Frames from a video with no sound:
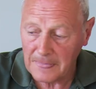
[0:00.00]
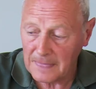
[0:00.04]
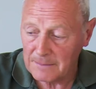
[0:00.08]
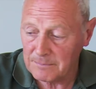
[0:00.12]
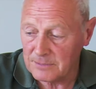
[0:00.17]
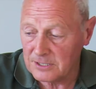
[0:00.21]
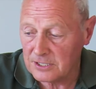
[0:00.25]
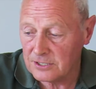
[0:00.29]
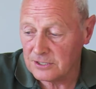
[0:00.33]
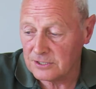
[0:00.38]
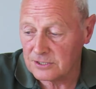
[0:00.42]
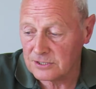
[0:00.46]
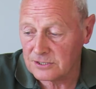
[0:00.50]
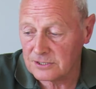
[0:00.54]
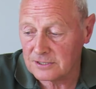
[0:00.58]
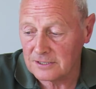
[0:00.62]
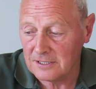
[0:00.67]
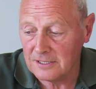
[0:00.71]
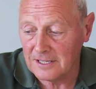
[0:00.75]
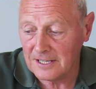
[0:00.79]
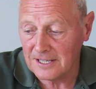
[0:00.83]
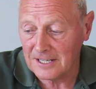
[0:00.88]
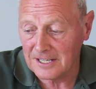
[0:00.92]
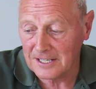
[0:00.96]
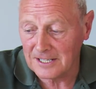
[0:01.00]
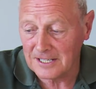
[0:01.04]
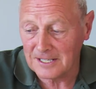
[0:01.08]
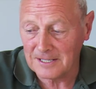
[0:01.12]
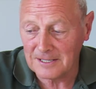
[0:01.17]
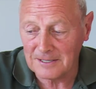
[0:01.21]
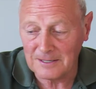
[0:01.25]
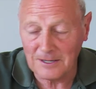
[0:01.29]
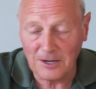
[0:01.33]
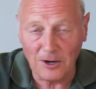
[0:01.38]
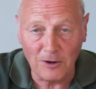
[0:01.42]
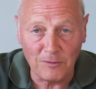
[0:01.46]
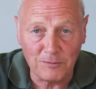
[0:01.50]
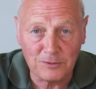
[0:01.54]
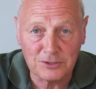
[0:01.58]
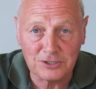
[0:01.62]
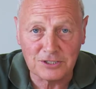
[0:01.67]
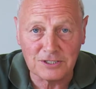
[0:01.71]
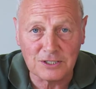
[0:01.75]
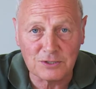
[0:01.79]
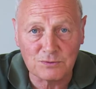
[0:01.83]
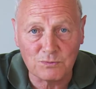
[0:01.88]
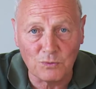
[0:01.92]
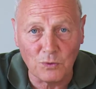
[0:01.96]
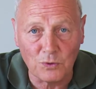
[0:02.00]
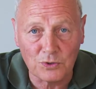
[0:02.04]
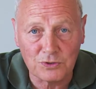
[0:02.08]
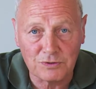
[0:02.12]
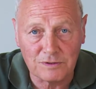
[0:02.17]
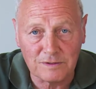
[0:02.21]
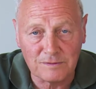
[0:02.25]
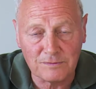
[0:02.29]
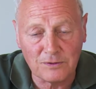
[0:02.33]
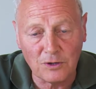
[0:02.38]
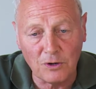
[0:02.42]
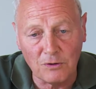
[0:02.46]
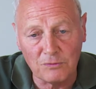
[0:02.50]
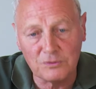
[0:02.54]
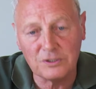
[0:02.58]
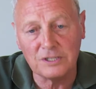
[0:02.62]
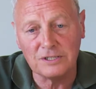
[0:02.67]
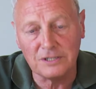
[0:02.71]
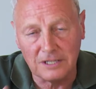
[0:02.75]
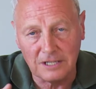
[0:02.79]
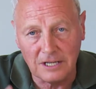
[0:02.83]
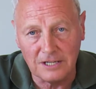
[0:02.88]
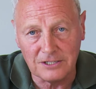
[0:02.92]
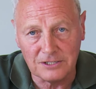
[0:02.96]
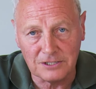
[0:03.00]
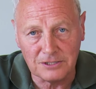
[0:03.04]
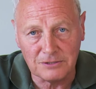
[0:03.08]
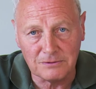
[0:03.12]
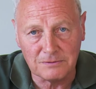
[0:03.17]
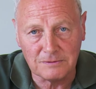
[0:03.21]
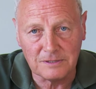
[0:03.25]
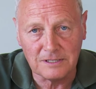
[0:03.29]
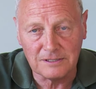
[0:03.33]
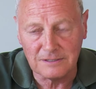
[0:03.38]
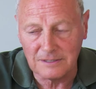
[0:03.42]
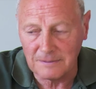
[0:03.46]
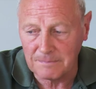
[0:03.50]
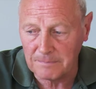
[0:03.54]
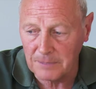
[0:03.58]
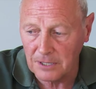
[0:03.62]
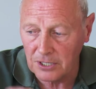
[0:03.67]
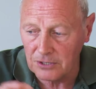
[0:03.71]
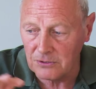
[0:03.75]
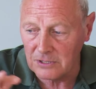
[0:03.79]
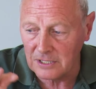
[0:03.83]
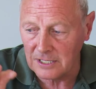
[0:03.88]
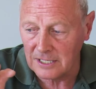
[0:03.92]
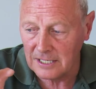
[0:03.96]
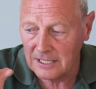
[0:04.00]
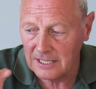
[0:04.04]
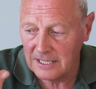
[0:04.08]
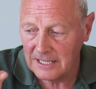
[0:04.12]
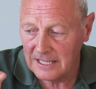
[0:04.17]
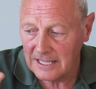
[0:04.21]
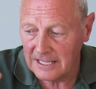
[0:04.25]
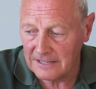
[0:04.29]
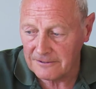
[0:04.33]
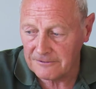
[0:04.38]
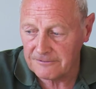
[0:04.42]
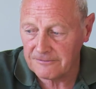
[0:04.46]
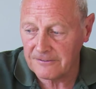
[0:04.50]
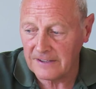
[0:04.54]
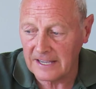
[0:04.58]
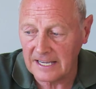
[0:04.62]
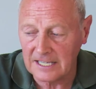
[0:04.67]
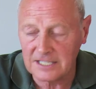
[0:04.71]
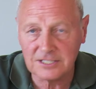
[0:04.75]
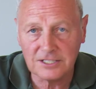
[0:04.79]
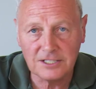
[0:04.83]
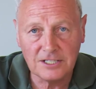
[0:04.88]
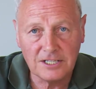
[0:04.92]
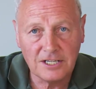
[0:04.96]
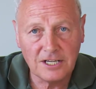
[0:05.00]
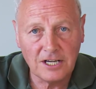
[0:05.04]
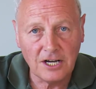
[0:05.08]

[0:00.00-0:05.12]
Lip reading: because obviously there's water involved, and the polar effect